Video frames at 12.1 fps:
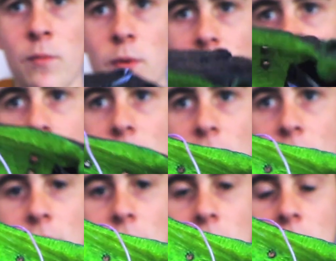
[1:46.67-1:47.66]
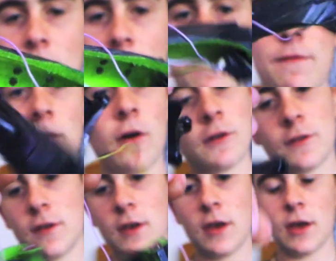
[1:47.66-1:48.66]
with a
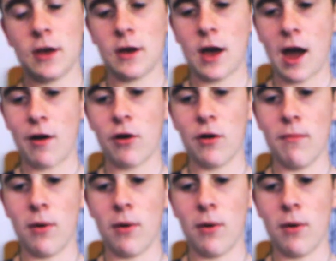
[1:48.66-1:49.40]
Foxeer Arrow